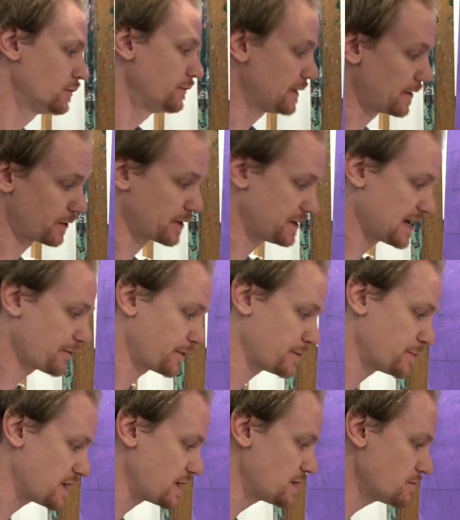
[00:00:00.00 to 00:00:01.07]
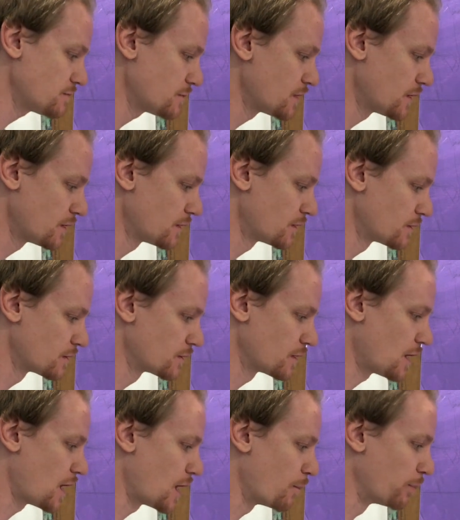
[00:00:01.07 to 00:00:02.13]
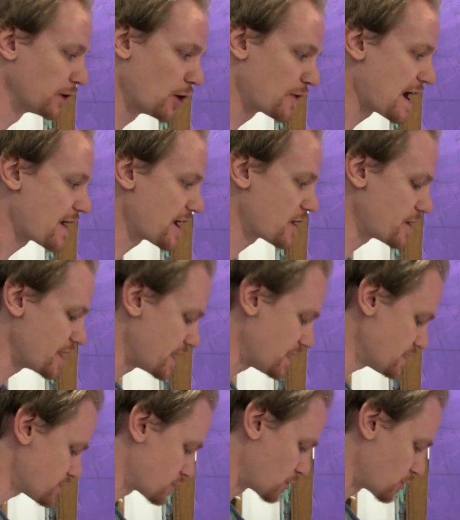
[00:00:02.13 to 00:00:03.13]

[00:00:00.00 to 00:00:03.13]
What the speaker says: Now there can definitely be blown out areas,